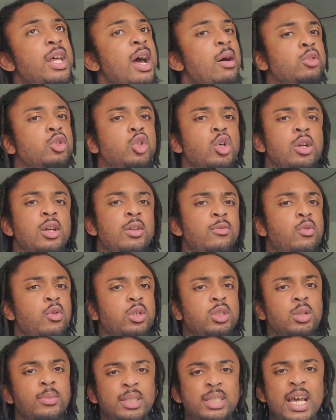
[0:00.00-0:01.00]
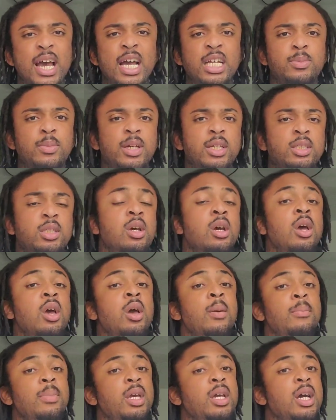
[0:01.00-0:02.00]
I was looking for some attachments
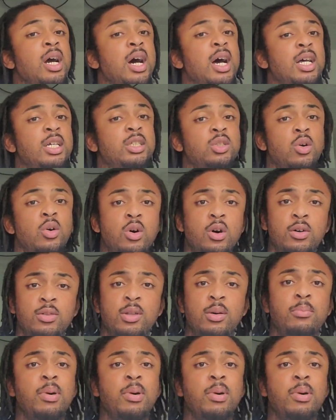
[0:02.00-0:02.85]
because on the